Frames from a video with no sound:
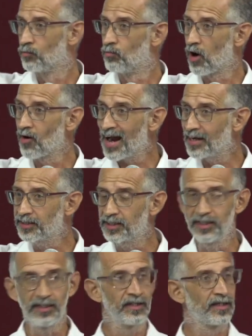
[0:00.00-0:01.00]

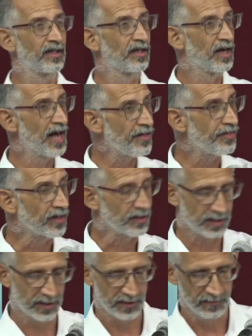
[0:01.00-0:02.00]
morality,
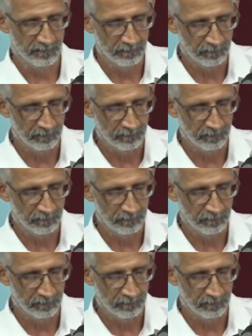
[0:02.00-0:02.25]
ethics?